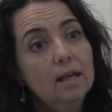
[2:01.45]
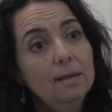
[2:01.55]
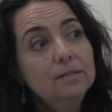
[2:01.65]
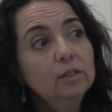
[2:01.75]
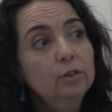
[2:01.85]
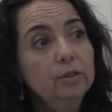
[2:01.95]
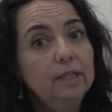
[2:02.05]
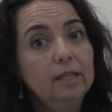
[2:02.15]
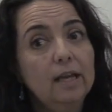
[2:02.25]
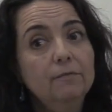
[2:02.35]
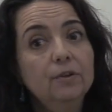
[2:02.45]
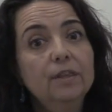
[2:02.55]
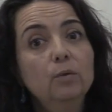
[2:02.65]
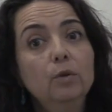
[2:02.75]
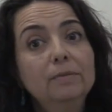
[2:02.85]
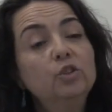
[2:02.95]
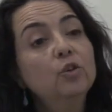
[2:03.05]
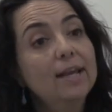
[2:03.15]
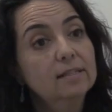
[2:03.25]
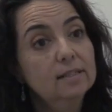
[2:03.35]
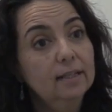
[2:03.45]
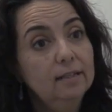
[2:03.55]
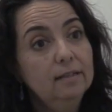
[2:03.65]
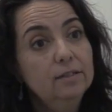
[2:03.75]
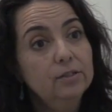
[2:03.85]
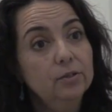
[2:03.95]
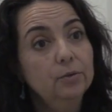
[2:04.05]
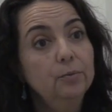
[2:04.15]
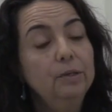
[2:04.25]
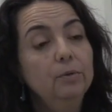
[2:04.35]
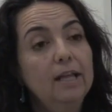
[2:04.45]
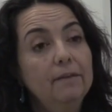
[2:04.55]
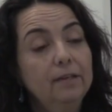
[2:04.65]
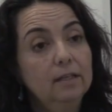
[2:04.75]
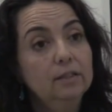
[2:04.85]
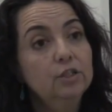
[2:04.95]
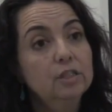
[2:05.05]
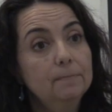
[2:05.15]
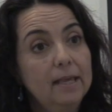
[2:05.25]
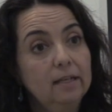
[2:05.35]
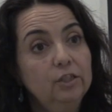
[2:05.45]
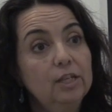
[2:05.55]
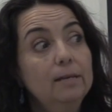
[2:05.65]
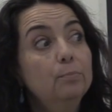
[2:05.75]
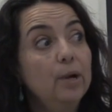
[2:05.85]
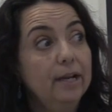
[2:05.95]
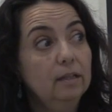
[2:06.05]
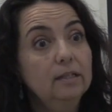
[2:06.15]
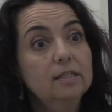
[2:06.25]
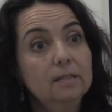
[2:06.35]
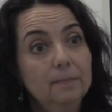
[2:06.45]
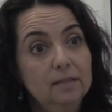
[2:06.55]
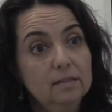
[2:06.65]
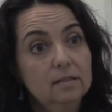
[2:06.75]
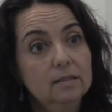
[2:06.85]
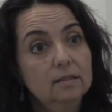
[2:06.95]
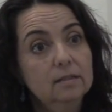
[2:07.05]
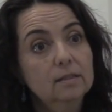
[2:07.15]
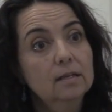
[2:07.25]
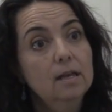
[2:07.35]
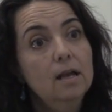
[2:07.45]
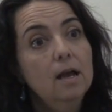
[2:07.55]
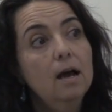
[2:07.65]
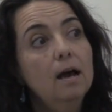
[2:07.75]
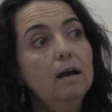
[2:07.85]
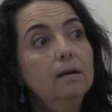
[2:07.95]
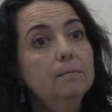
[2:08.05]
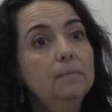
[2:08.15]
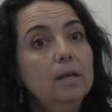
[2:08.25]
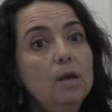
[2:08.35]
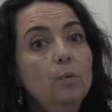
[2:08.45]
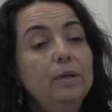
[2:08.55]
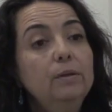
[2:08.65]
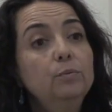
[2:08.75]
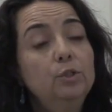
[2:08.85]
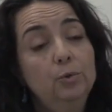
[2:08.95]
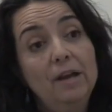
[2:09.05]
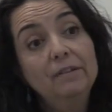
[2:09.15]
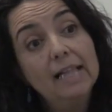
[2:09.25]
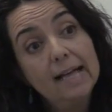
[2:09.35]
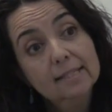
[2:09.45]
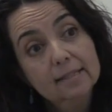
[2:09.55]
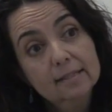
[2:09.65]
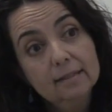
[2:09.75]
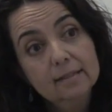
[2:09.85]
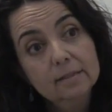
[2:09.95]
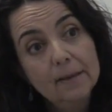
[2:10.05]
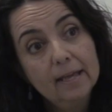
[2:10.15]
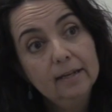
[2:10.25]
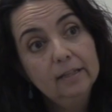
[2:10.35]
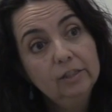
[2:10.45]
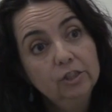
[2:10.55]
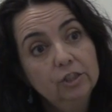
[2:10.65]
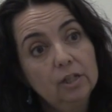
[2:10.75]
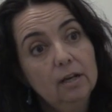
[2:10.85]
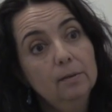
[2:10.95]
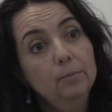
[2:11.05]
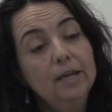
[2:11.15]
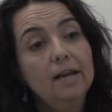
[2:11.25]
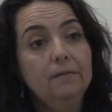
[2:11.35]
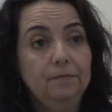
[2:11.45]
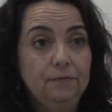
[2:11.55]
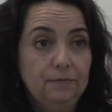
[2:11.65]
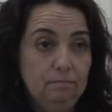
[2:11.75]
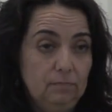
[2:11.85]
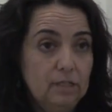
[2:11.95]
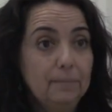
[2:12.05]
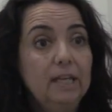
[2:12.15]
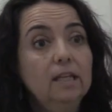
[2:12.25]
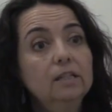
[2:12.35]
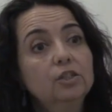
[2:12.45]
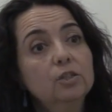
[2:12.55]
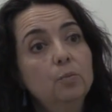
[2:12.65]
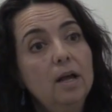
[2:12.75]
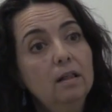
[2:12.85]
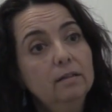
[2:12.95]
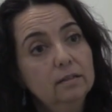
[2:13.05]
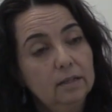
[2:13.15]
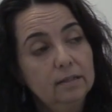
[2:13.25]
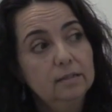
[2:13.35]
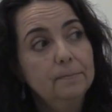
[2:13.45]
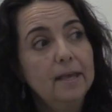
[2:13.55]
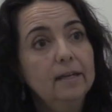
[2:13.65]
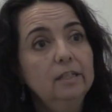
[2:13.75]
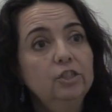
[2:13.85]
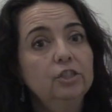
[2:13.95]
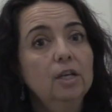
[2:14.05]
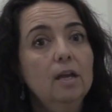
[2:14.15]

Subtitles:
Absolutely. Everything will be translated. So we will have English and Spanish and Braille in some instances. We do have classes in Spanish. We have some in English as well and in Spanish.